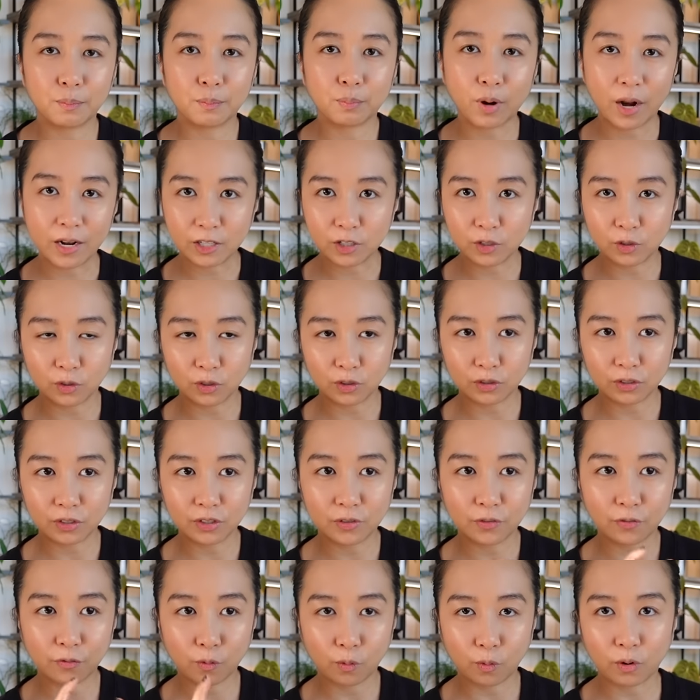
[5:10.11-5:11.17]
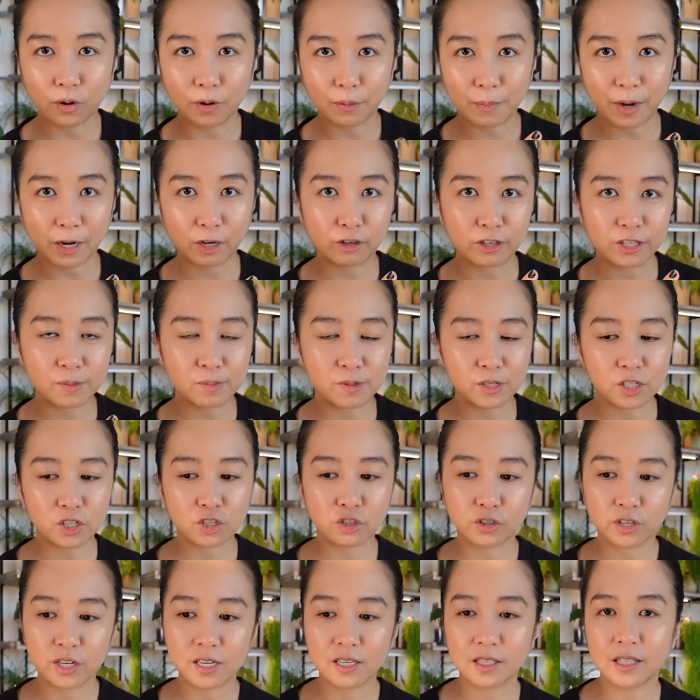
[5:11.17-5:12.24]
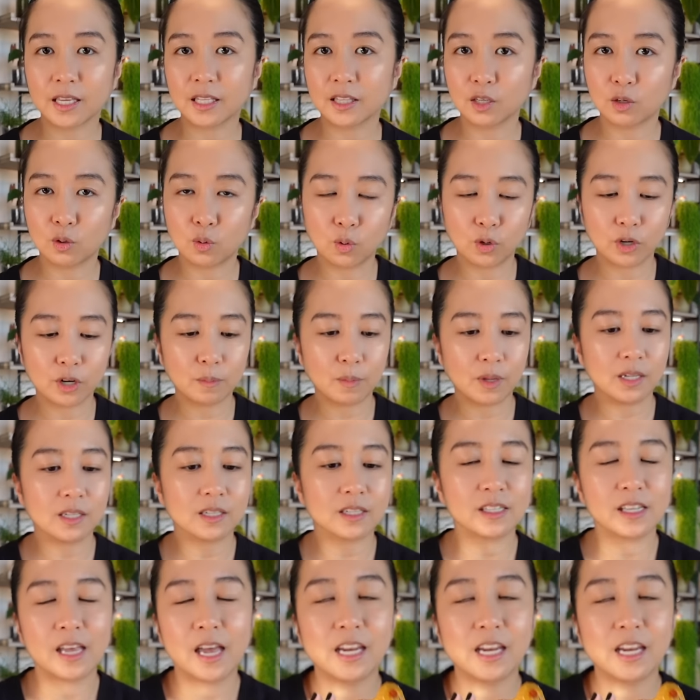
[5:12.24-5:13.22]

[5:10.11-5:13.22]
pretzels for my Christmas tree, like little ornaments.